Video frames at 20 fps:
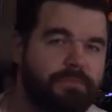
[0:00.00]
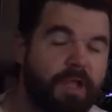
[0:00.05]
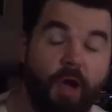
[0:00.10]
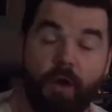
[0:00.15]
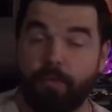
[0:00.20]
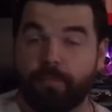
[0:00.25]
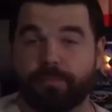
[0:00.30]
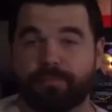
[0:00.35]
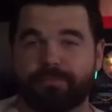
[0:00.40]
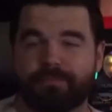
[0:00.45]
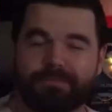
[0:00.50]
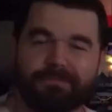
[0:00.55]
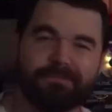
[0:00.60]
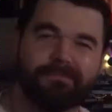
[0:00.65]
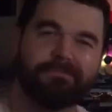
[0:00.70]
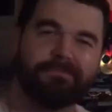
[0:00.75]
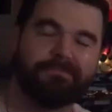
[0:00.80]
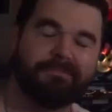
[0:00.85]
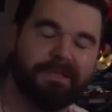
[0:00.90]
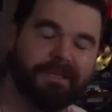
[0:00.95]
Oh,
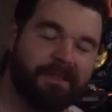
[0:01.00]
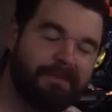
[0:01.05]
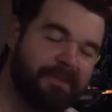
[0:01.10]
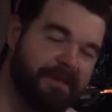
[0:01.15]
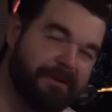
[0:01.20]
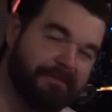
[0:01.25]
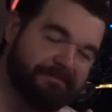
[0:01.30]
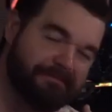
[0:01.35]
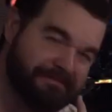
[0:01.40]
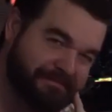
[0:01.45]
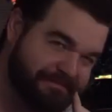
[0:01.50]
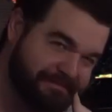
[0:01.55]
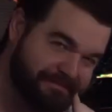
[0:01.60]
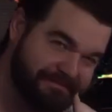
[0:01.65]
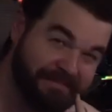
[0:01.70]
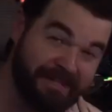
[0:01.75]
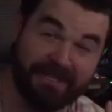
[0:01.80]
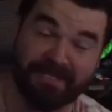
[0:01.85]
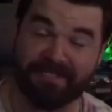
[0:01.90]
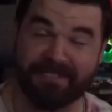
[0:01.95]
hello there.
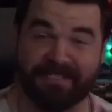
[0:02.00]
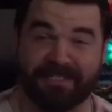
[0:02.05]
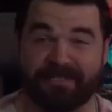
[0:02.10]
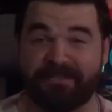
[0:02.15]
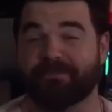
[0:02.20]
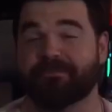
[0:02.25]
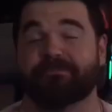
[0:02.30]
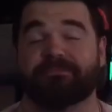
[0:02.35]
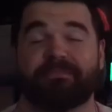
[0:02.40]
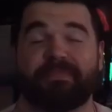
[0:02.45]
I didn't see you.